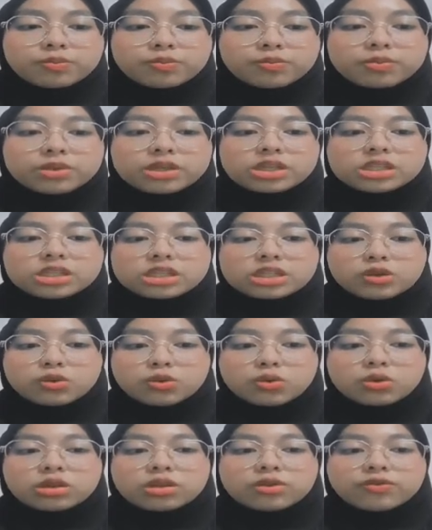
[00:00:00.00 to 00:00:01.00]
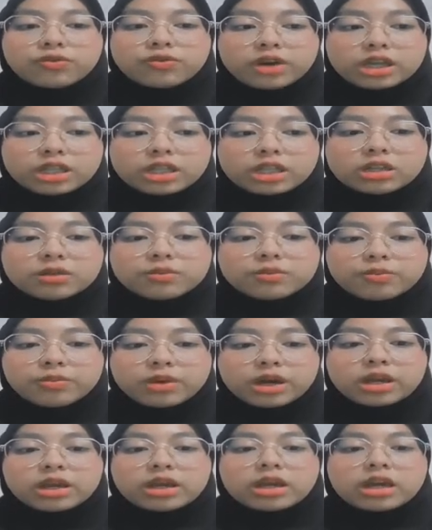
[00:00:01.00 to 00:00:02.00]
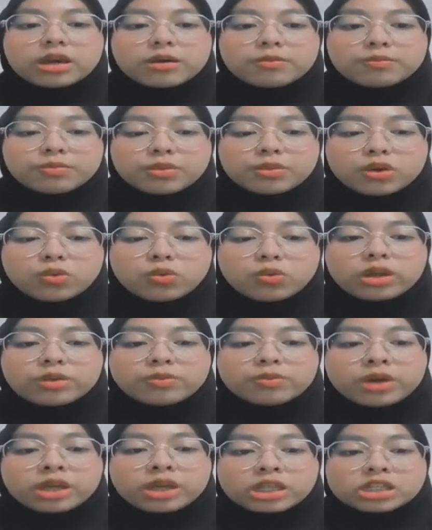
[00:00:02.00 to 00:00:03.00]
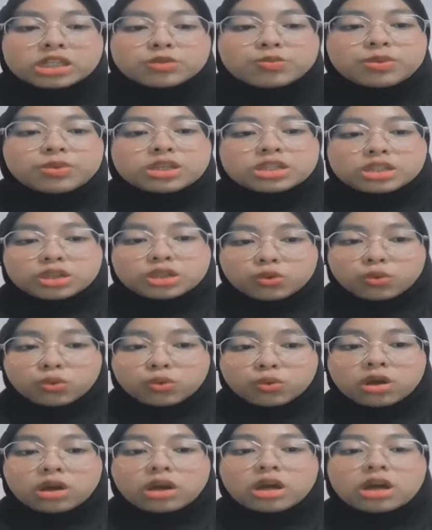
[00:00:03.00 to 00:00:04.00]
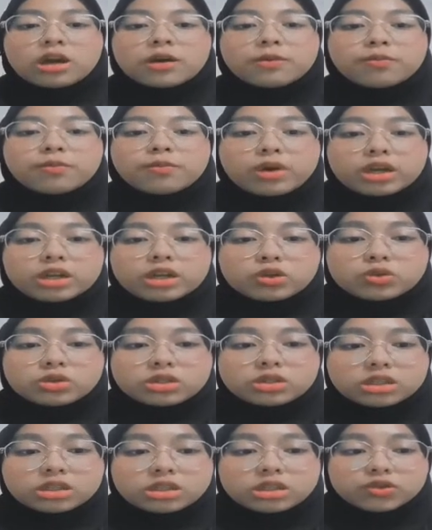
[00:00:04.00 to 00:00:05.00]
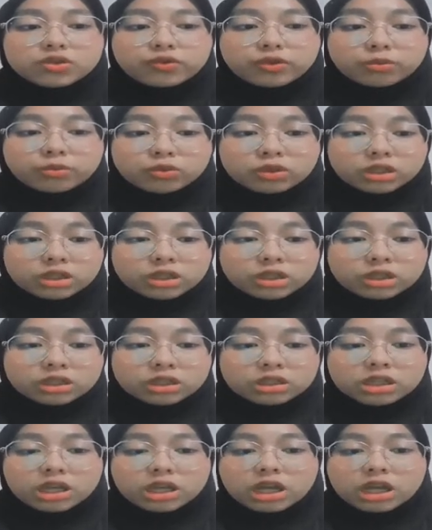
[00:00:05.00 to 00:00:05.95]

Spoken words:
P0 divided by P1 minus P0. By using this formula, the